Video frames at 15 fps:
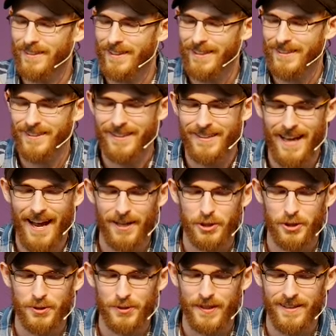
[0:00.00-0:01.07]
He
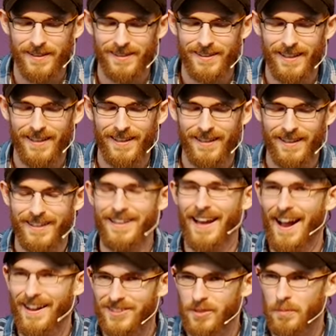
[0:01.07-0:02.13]

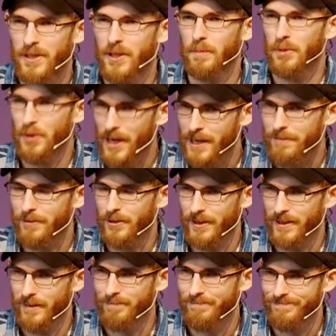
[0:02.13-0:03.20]
asked me to pray for
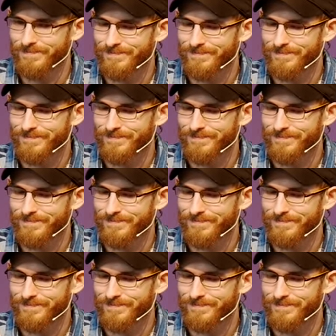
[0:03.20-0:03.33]
him.